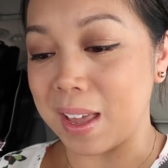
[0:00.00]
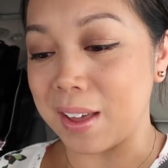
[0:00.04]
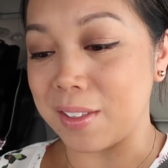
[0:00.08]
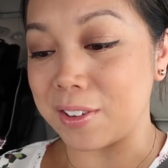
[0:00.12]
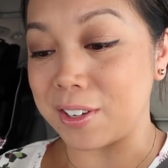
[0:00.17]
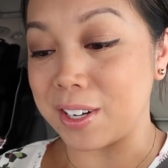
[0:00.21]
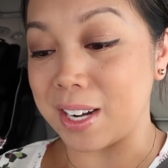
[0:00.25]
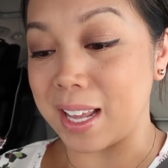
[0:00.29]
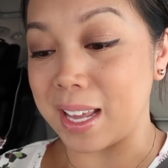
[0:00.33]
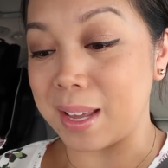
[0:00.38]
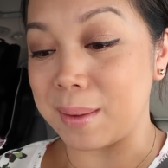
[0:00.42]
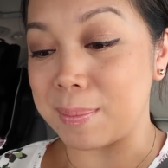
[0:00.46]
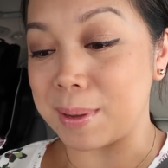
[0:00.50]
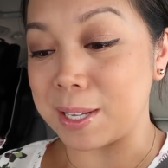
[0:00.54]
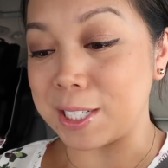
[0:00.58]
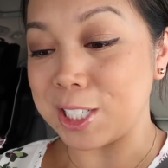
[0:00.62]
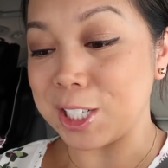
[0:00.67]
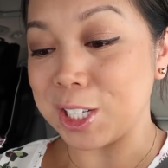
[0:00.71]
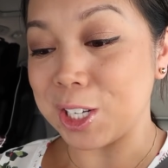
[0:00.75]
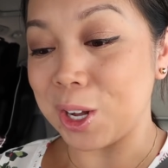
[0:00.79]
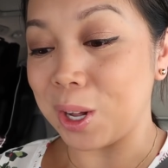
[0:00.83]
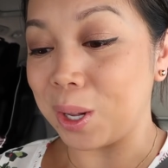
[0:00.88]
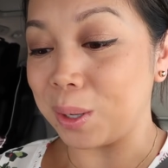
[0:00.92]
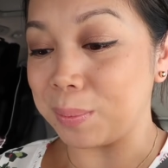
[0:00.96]
The other day,
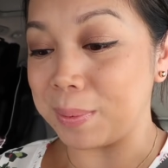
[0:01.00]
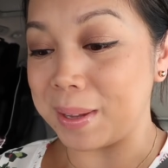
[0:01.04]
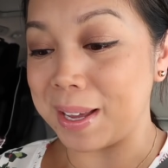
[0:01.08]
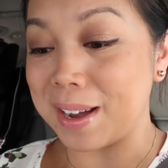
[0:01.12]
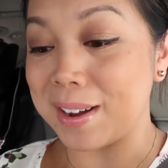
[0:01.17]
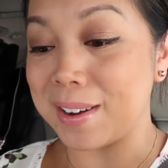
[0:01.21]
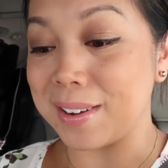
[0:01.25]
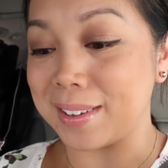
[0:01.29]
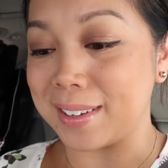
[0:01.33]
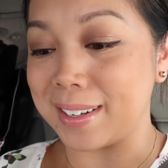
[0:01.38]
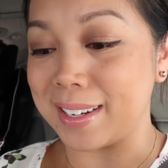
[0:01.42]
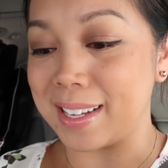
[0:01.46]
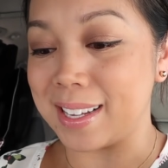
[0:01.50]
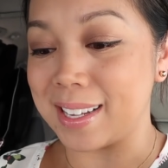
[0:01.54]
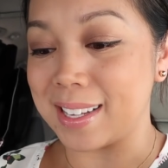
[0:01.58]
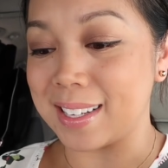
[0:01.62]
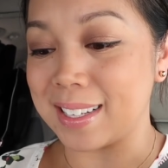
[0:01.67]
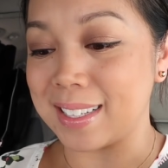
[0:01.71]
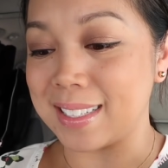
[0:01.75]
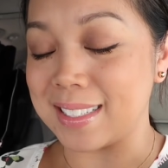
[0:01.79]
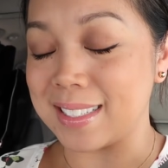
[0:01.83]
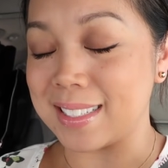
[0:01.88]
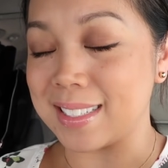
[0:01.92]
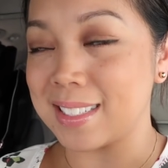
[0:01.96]
Benji called me out on it
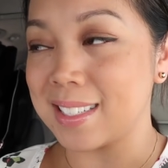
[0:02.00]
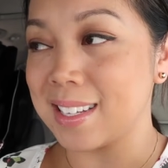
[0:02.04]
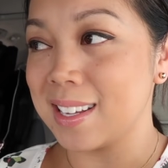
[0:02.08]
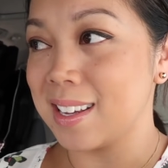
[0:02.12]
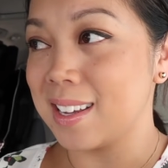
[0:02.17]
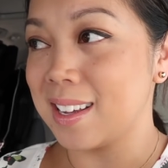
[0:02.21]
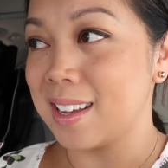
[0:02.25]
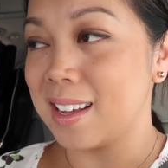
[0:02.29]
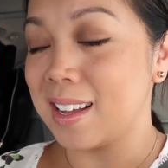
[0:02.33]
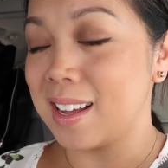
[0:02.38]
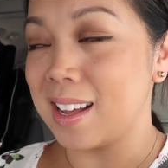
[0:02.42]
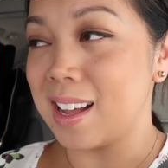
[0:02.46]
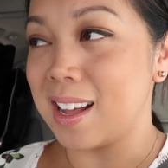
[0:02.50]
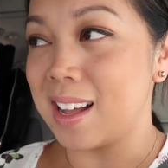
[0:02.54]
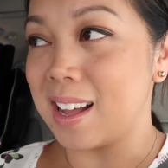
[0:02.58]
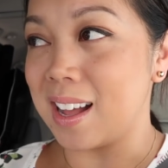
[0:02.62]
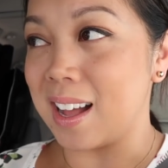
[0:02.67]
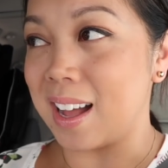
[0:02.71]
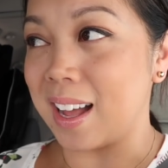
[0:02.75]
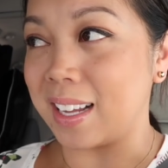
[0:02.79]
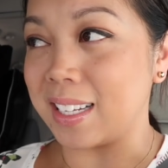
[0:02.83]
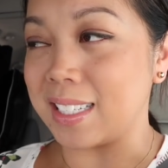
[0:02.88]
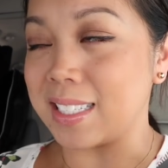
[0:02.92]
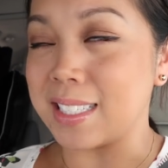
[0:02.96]
because
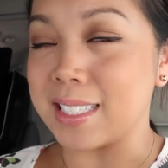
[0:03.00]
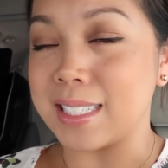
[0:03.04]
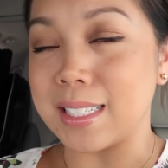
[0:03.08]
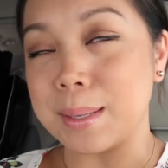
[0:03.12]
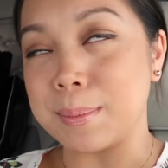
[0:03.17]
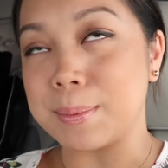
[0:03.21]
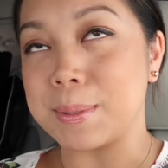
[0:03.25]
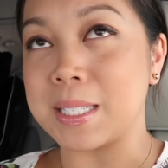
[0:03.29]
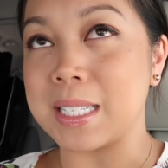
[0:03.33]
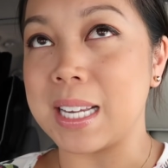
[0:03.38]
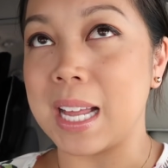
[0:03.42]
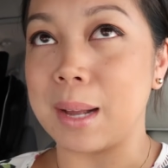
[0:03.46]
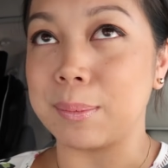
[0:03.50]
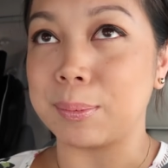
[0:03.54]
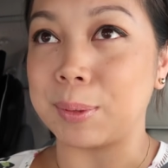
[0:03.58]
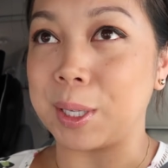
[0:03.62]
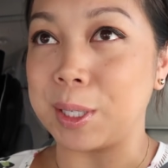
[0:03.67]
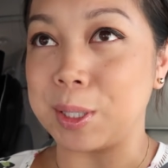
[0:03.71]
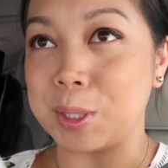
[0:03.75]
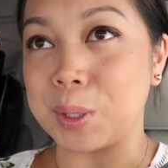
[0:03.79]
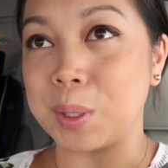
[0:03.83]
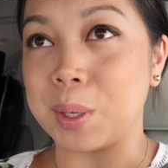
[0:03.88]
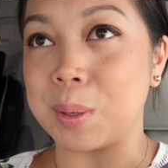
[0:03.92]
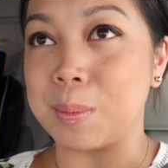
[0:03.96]
I snip-snapped.
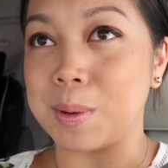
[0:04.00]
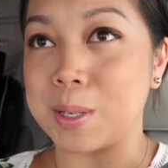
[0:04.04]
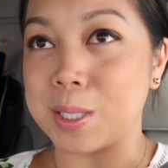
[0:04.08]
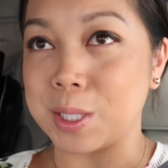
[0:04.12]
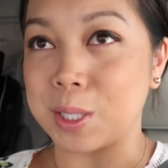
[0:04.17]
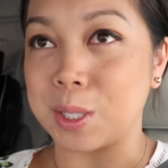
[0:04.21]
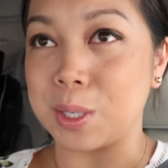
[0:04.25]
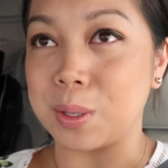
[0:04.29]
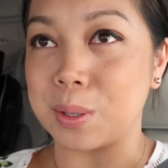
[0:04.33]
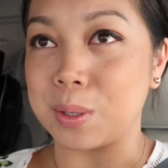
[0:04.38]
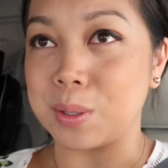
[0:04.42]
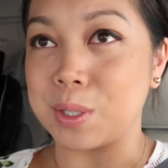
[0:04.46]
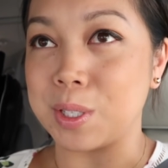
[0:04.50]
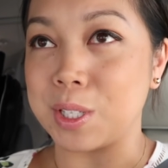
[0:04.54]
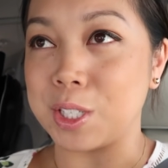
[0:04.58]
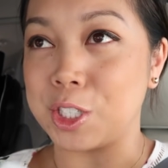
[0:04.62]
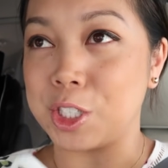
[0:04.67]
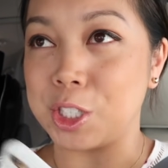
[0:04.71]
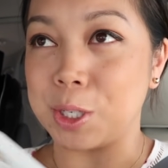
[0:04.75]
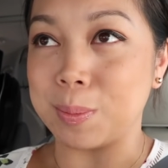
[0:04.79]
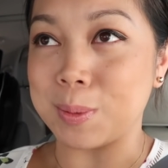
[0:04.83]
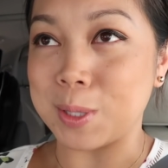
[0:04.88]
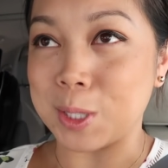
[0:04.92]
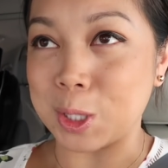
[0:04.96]
I told him I was gonna go to the
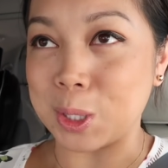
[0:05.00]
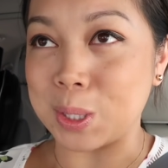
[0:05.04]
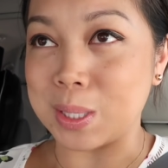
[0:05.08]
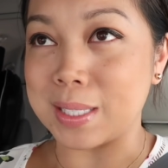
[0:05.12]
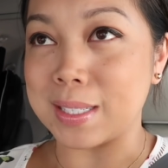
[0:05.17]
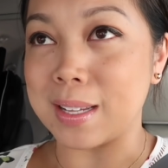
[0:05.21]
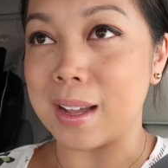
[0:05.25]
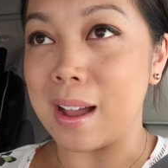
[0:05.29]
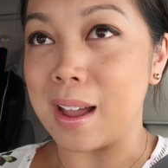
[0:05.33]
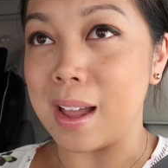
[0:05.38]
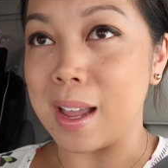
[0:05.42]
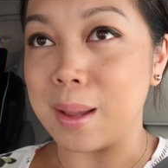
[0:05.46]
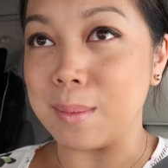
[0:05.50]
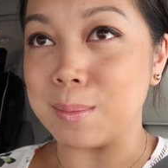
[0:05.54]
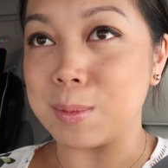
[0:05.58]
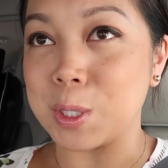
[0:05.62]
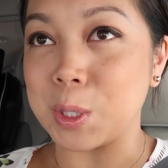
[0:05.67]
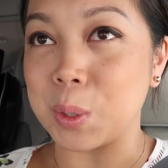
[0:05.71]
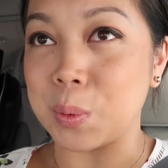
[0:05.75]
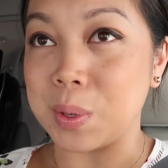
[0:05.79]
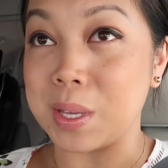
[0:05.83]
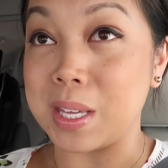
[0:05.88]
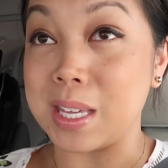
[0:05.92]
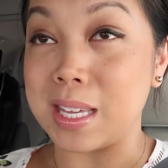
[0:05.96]
gym a certain time,
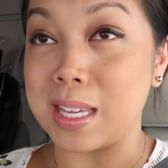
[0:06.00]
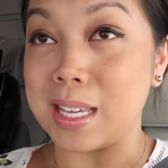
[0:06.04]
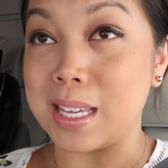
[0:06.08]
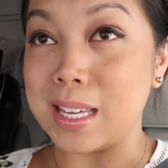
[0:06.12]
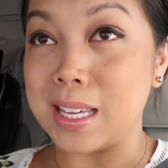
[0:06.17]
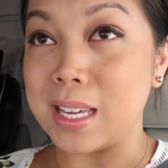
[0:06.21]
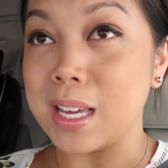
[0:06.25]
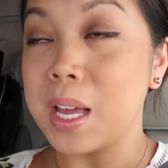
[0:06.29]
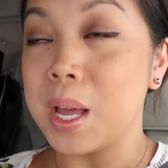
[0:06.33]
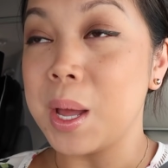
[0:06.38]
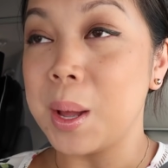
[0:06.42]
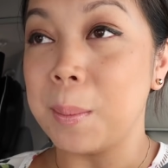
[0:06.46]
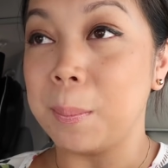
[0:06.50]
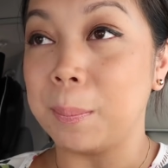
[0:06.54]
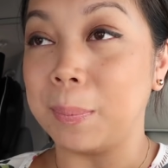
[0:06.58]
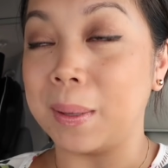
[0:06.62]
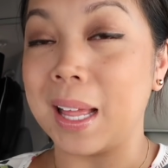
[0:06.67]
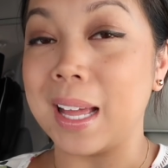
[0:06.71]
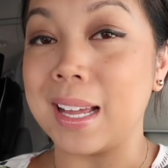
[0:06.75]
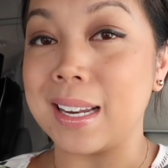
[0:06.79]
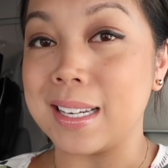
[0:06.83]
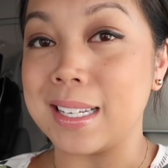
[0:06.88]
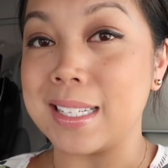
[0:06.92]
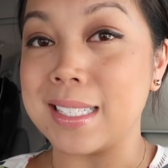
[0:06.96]
so he
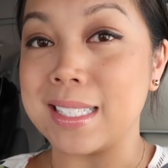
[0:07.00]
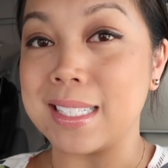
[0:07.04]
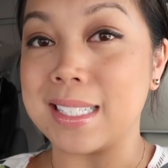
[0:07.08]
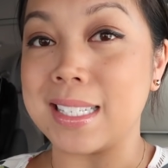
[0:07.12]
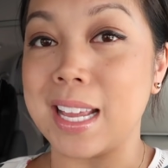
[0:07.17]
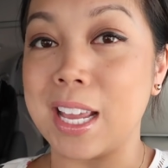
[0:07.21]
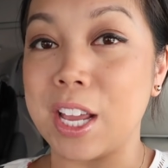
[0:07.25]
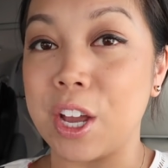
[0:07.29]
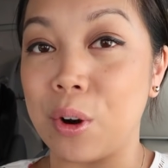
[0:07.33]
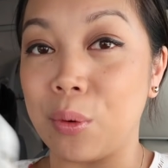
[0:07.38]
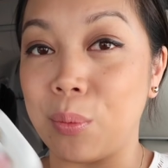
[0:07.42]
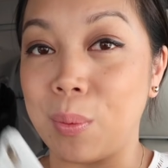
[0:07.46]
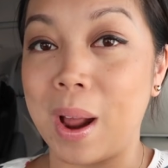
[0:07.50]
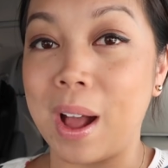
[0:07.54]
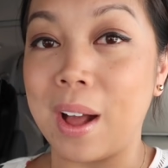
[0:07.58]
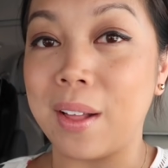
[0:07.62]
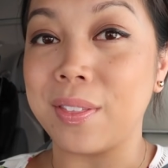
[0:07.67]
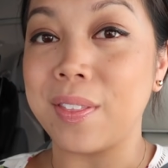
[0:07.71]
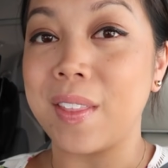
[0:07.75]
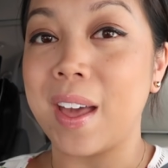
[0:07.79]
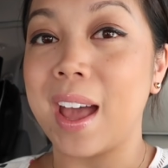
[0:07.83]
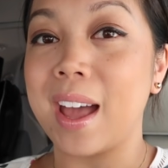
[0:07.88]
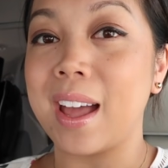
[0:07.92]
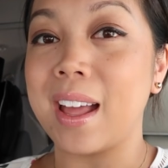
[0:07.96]
planned his day
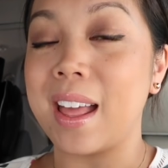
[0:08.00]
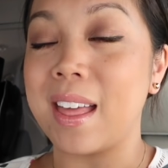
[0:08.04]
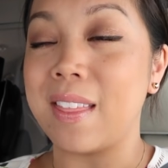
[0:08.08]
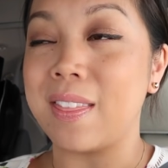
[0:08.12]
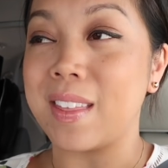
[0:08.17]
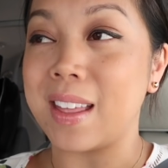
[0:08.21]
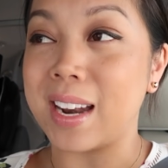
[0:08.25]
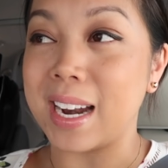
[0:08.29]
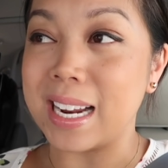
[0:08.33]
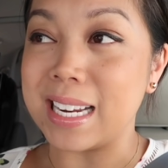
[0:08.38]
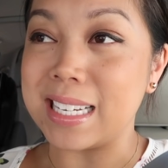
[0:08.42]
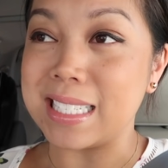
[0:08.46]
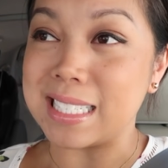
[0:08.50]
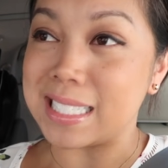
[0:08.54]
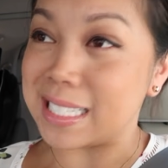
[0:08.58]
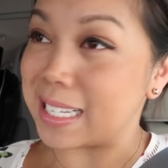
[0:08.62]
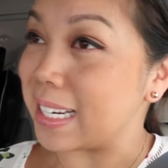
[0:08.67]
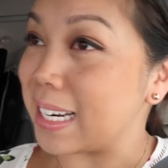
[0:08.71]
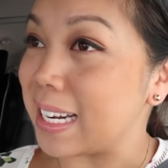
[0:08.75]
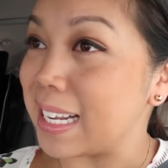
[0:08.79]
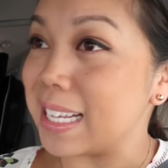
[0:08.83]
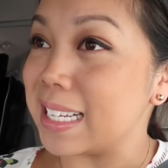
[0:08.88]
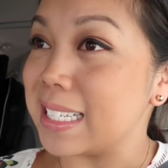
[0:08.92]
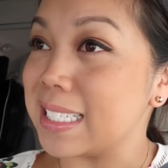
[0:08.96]
around that, and then I
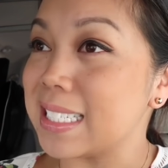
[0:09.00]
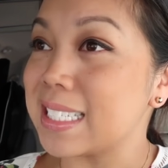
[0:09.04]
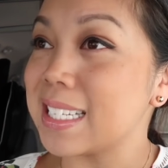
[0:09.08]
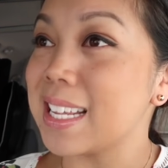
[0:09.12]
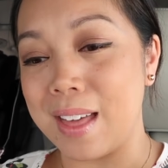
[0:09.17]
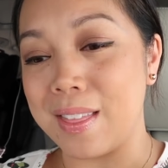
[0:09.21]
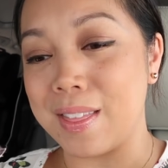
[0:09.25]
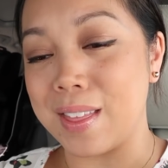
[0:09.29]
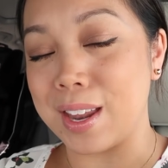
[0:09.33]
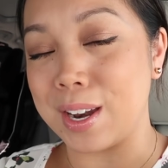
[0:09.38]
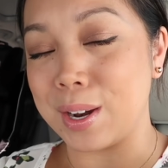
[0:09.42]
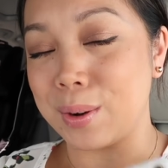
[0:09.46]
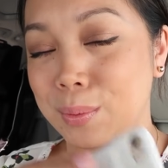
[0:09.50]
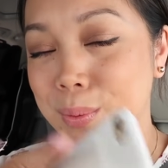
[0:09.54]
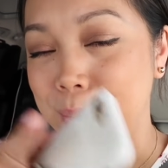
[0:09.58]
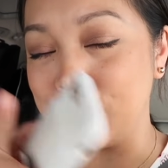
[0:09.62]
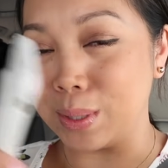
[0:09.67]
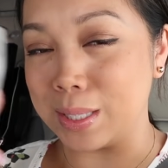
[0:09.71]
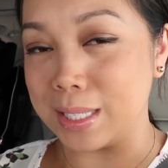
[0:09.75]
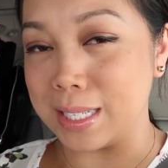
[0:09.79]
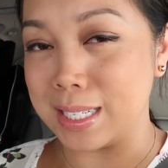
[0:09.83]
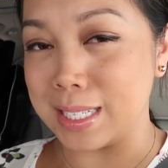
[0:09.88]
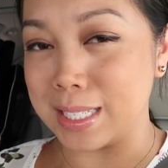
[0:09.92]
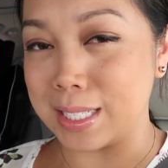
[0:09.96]
didn't, and then it
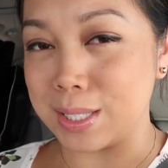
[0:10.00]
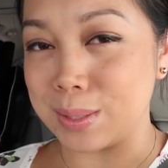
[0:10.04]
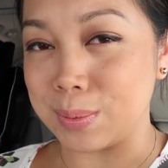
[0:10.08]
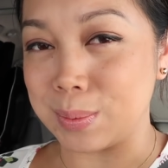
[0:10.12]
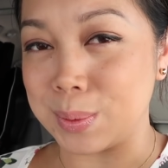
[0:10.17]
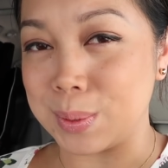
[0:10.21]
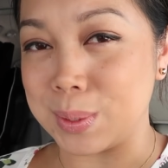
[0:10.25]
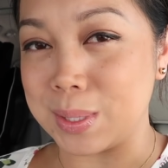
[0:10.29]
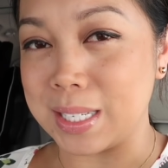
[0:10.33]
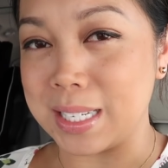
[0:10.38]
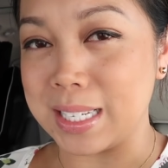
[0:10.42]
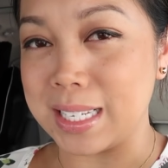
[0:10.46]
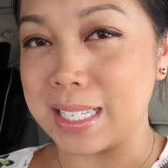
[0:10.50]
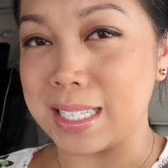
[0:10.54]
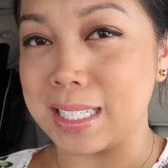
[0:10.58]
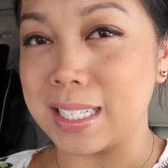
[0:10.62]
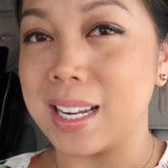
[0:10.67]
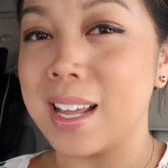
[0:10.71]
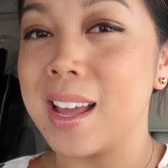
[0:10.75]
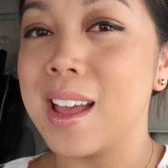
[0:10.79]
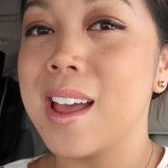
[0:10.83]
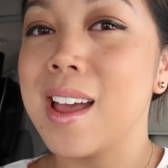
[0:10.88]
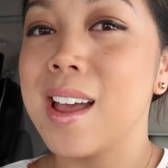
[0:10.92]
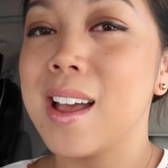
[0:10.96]
ruined his
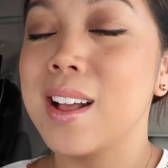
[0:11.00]
routine.